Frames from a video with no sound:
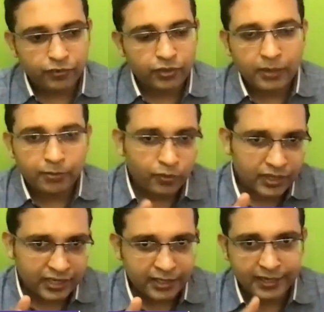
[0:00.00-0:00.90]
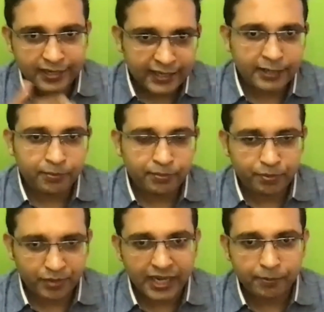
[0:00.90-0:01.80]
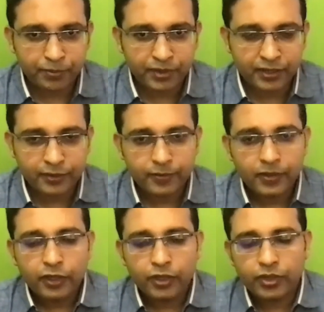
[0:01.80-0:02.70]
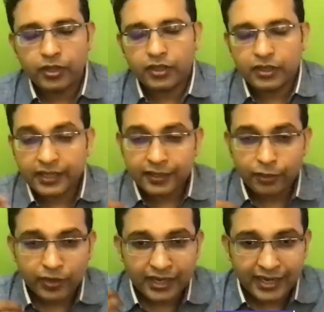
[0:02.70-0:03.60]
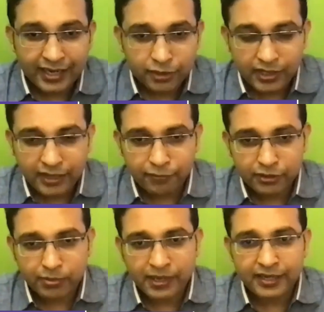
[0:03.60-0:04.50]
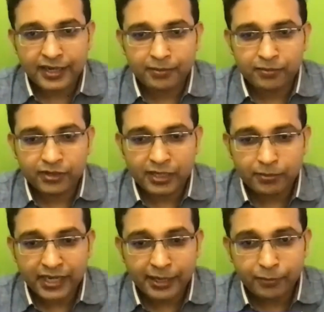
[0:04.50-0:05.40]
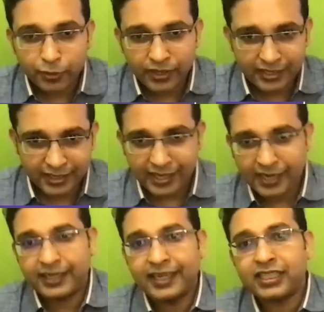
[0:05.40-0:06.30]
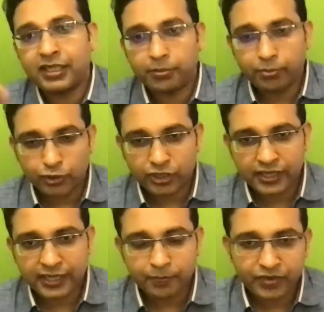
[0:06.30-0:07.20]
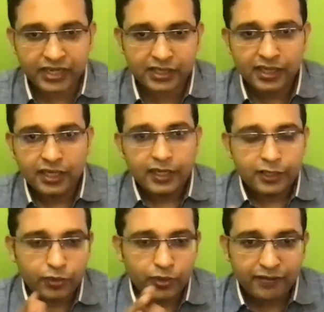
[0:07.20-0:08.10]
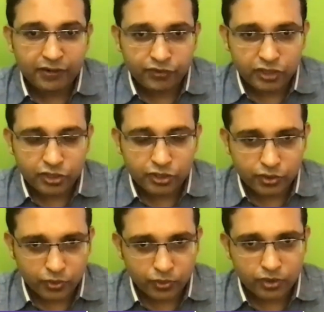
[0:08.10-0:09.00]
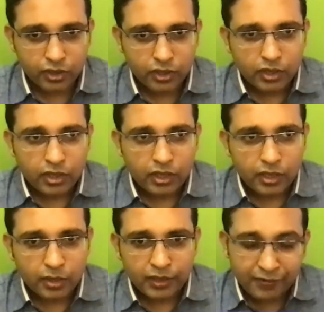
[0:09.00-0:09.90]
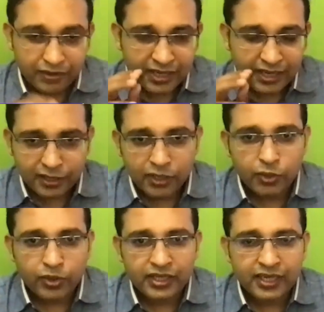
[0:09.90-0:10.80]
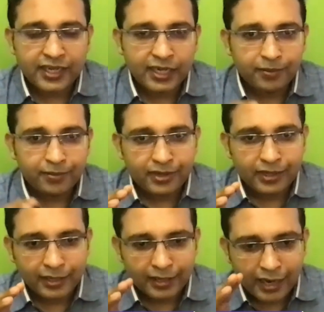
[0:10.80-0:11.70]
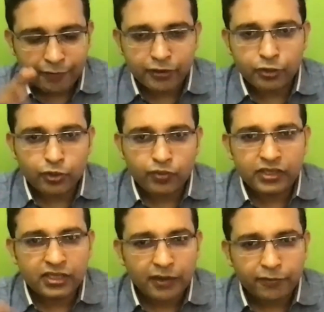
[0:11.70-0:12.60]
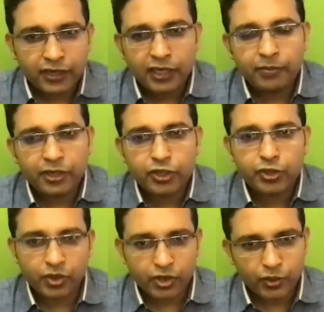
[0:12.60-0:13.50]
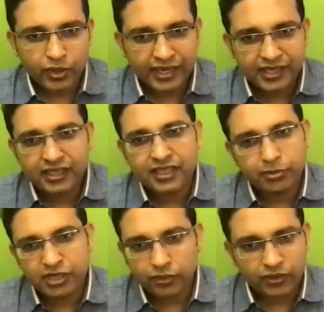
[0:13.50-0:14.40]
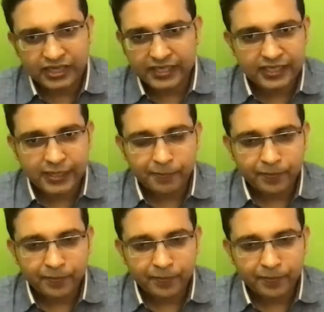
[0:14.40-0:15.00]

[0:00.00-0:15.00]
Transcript: come over that deadline time period, then you can actually spare some time during the next portion time, that is you haven't finished stroke. Even that during that time, after 2 weeks, definitely make sure you write the subject wise exam.